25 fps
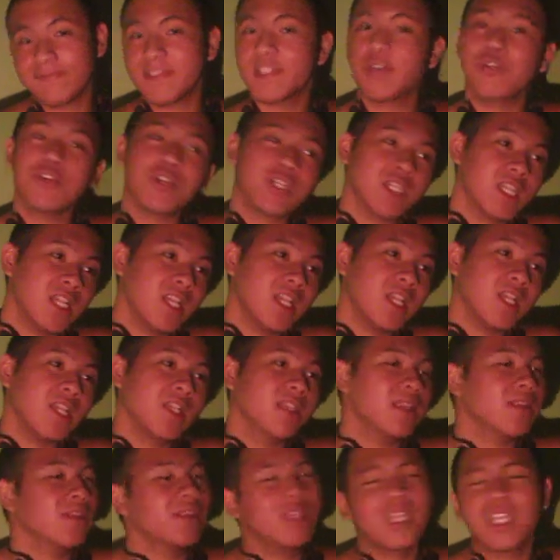
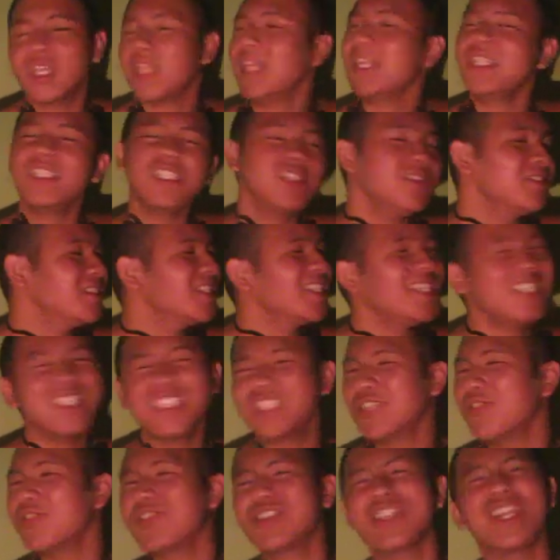the things you see in
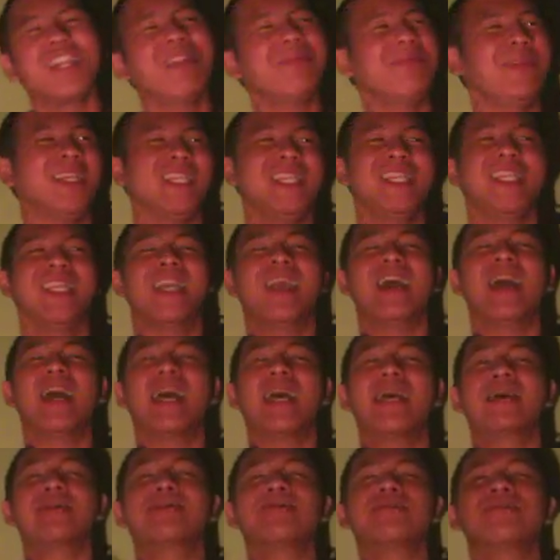social
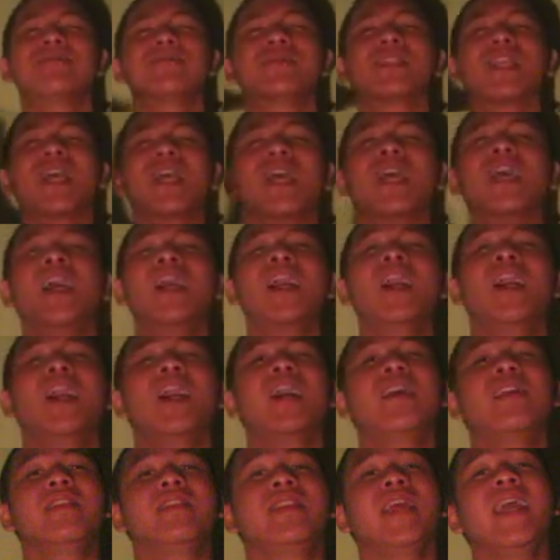media,
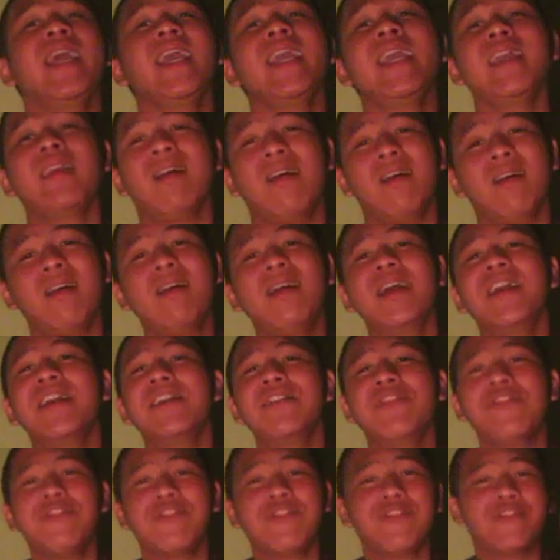they
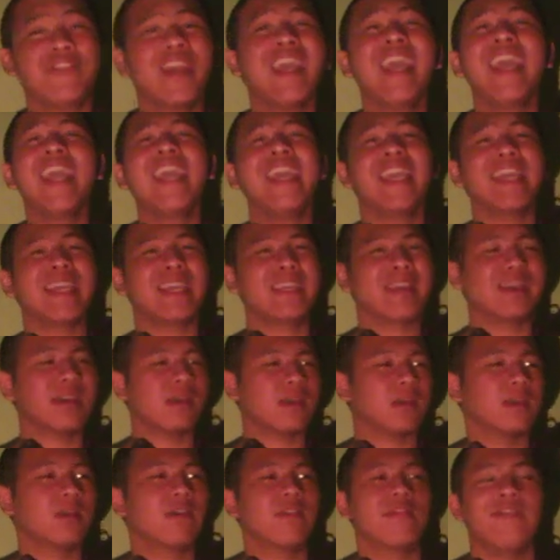are fake.
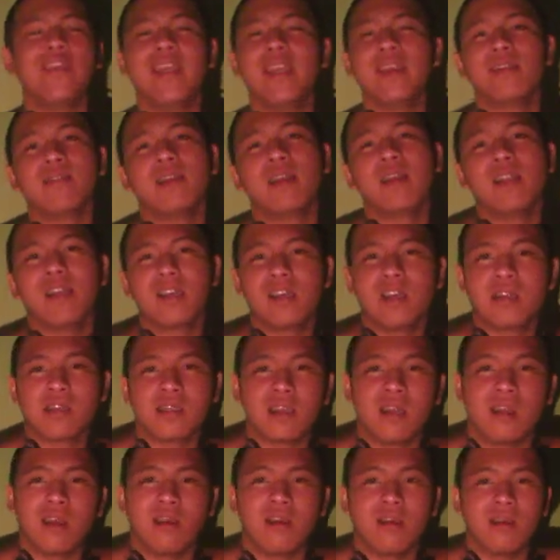Fake talaga
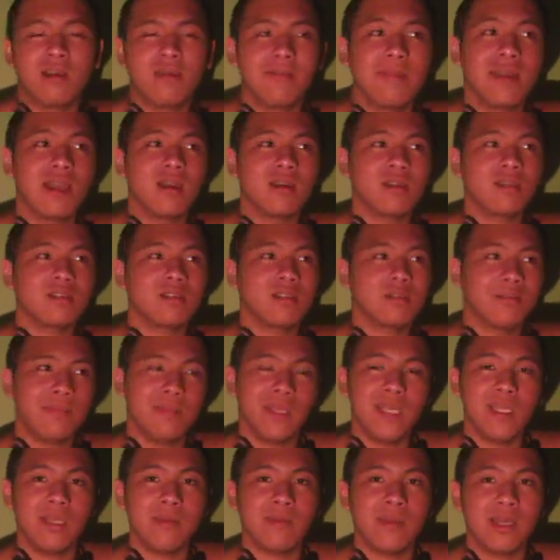siya. Because
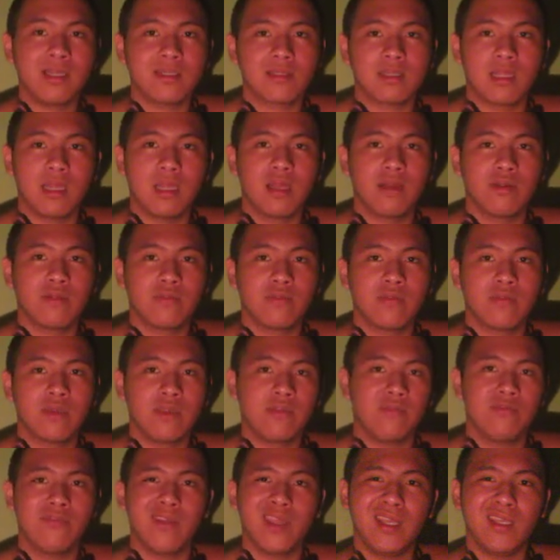me, myself,
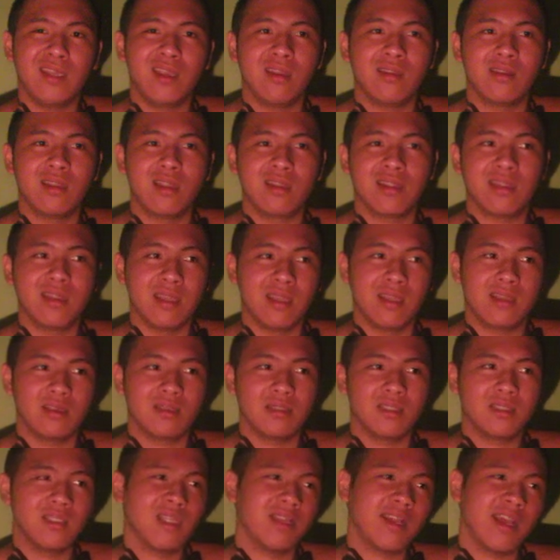I'm faking the
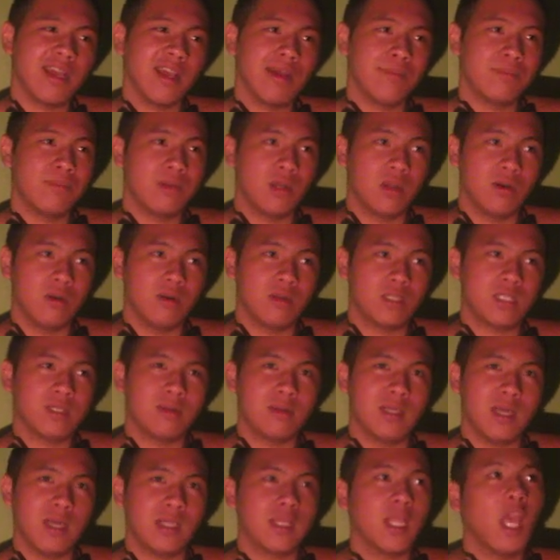things that I upload
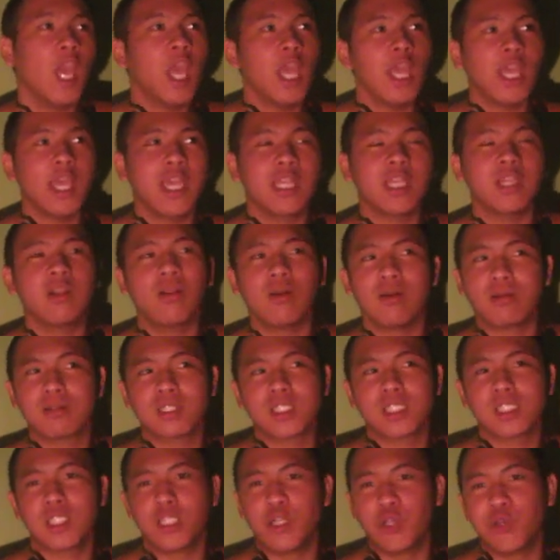so that it
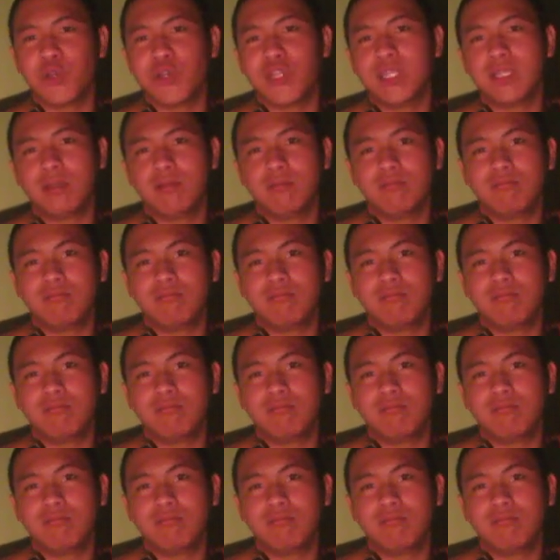looks good.